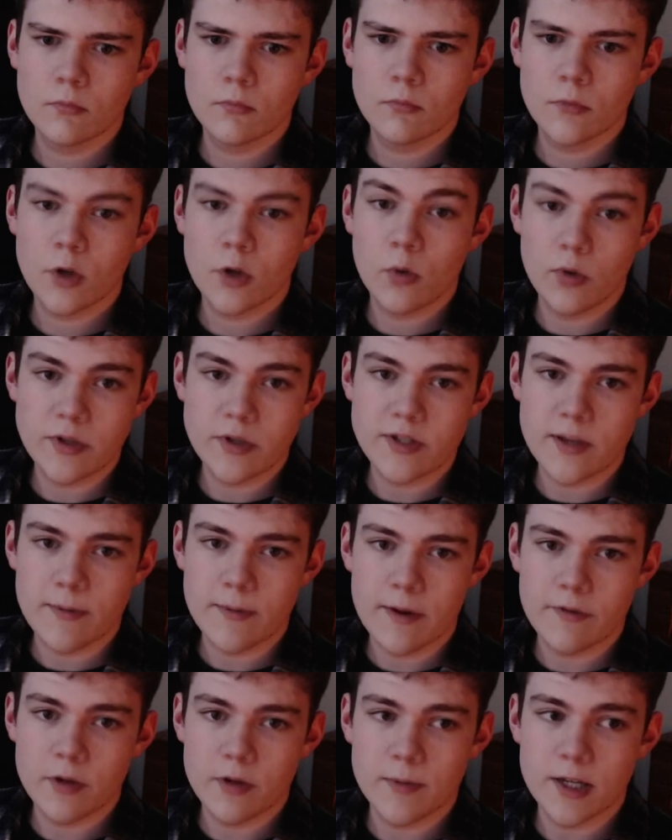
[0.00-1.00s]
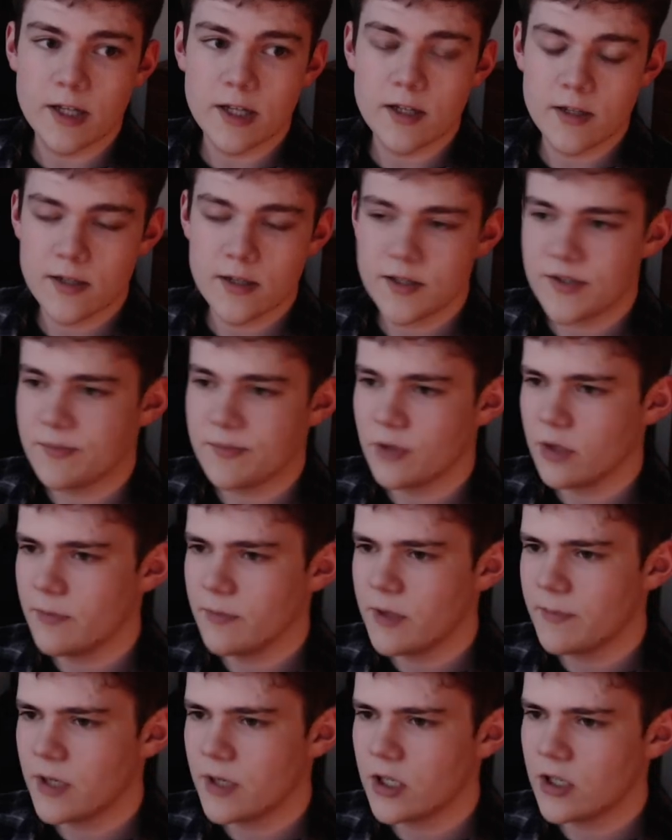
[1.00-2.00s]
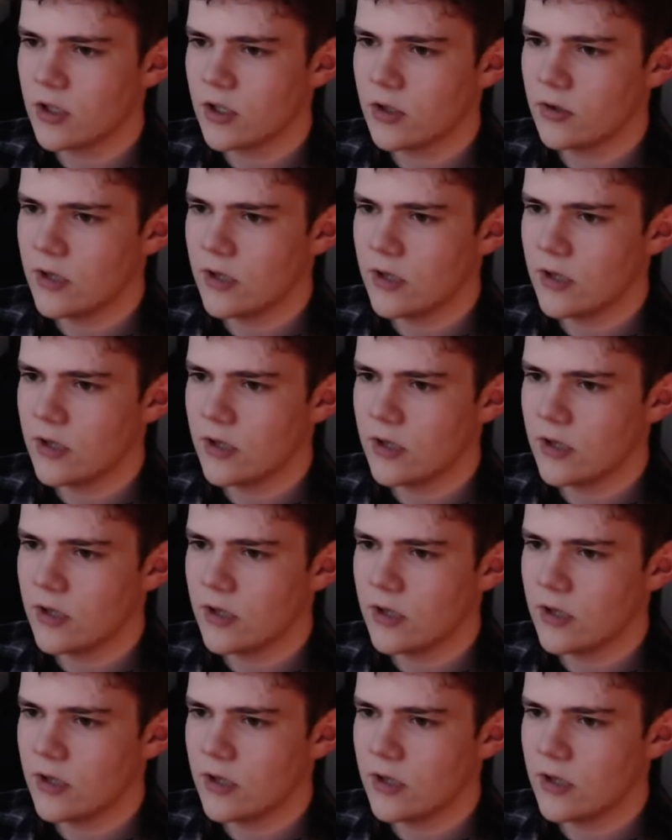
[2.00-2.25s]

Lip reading: What's up, everybody? It's your boy Meme here.